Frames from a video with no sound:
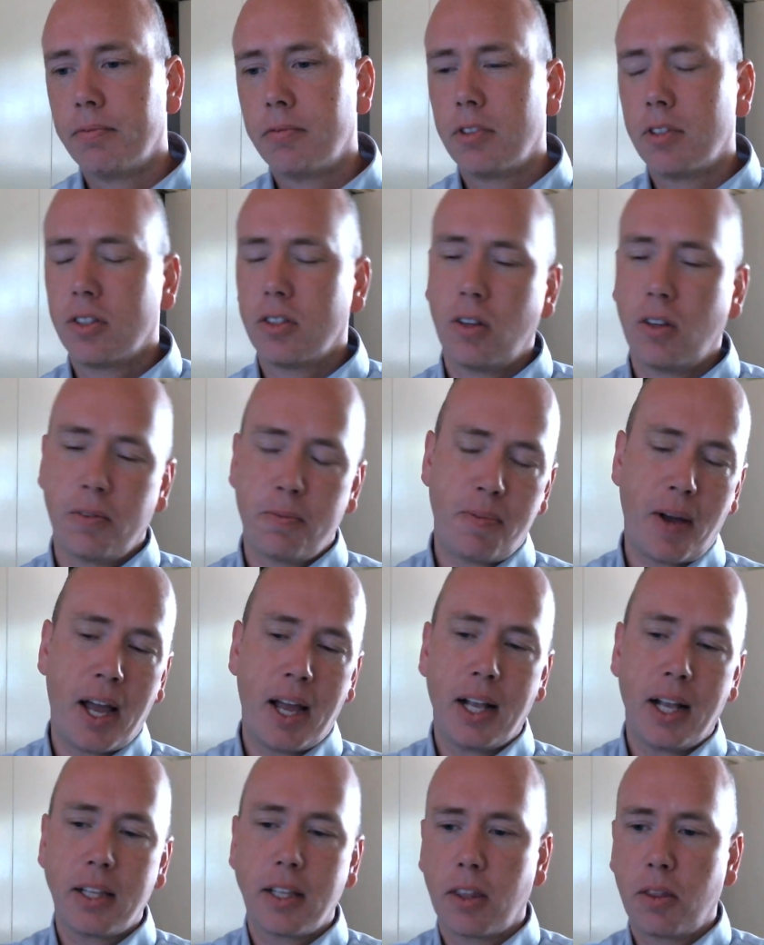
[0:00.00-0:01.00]
sort of by
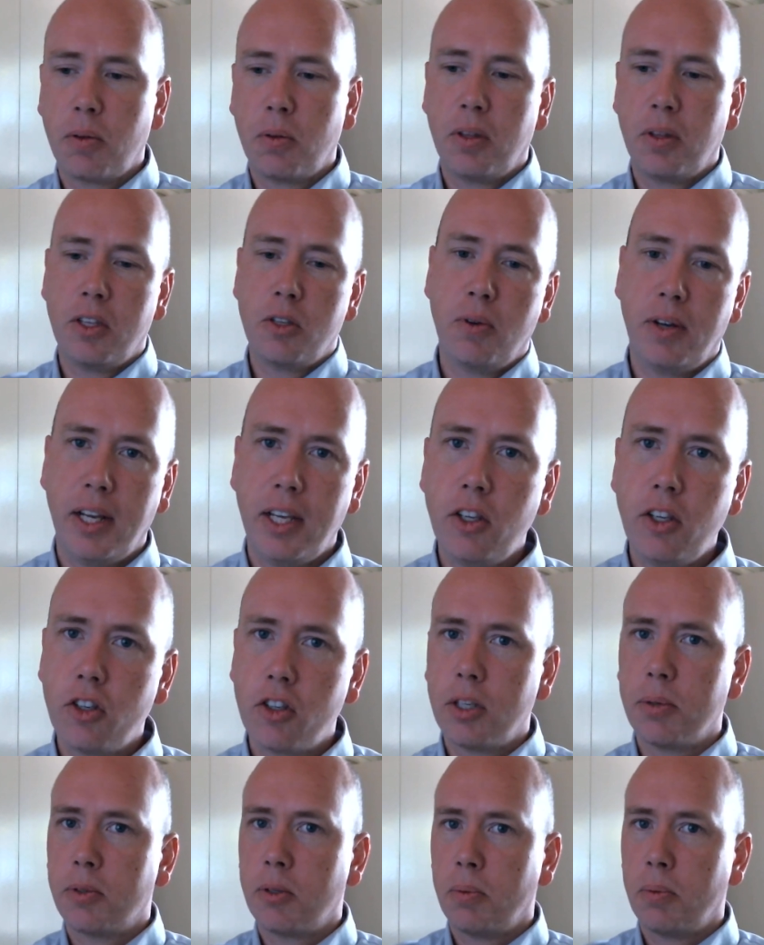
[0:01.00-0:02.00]
acting through these
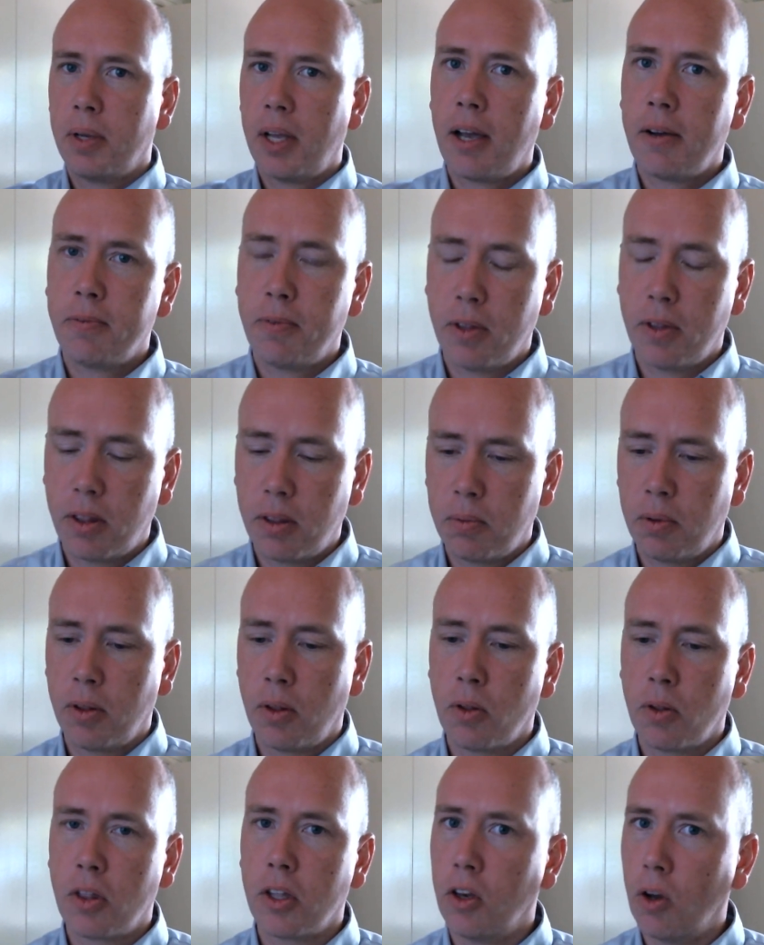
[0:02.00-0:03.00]
relationships that we have with
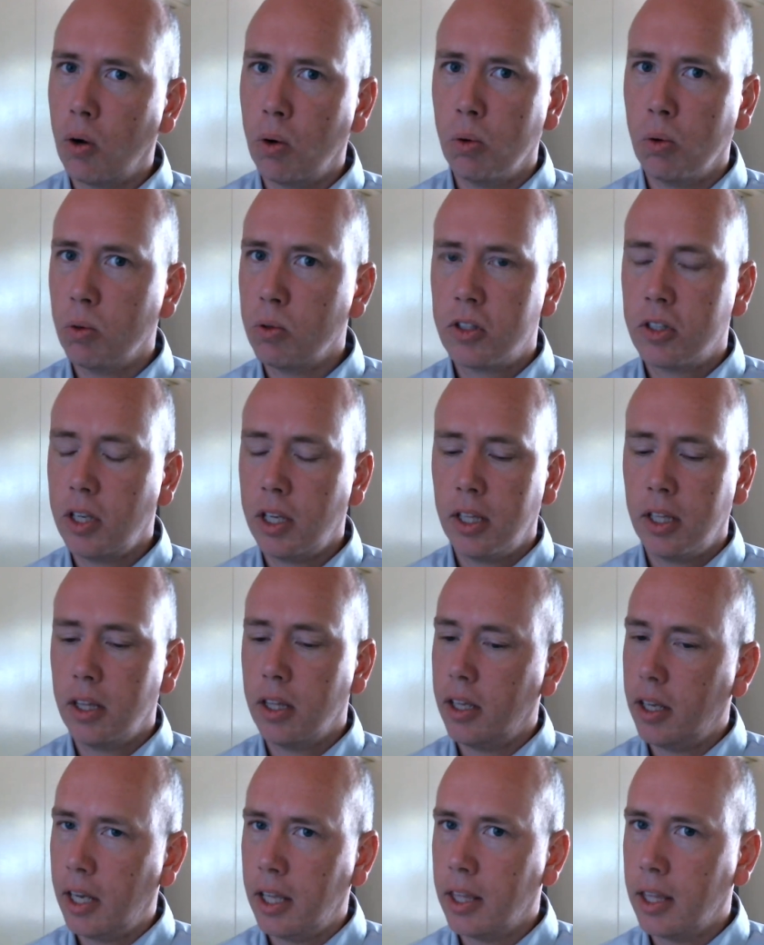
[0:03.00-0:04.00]
other nodes in
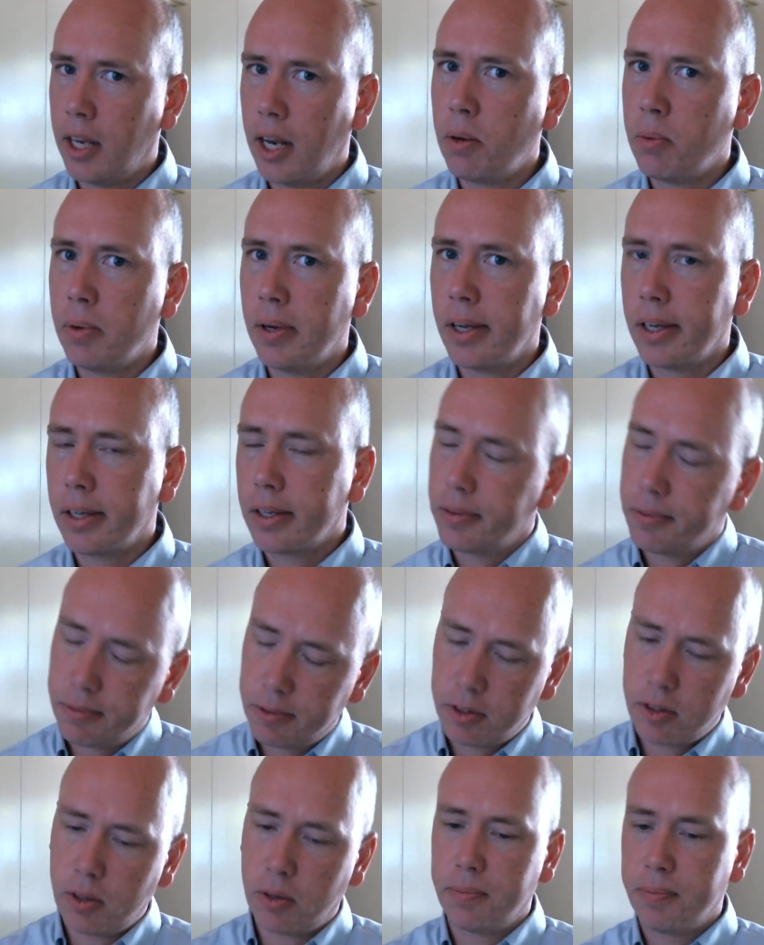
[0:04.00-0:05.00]
the network.
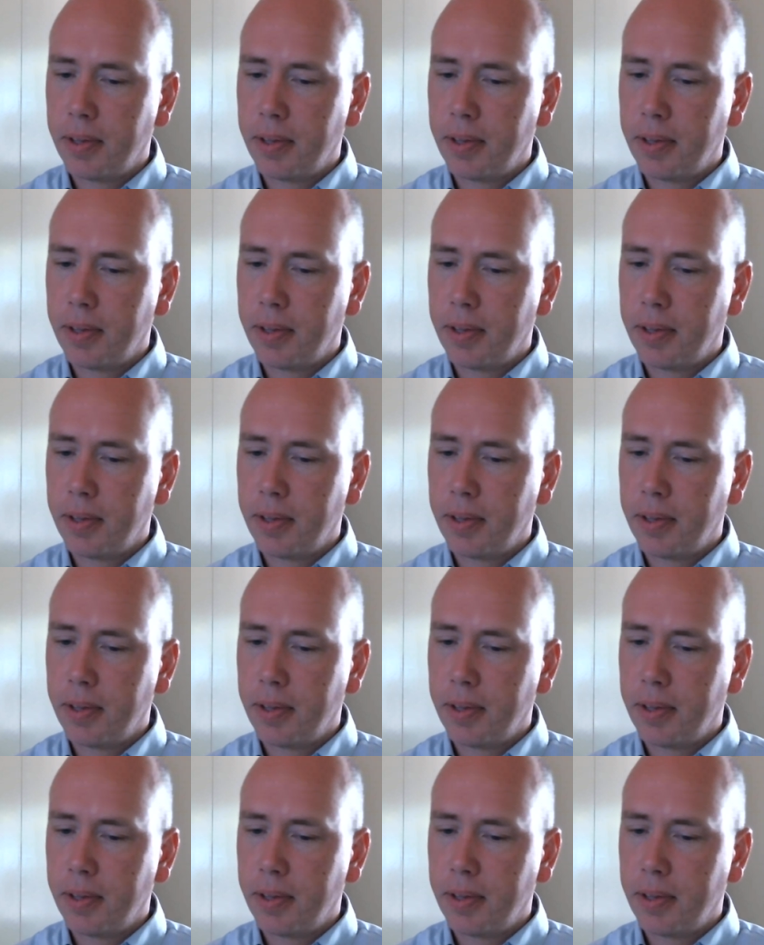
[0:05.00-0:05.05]
So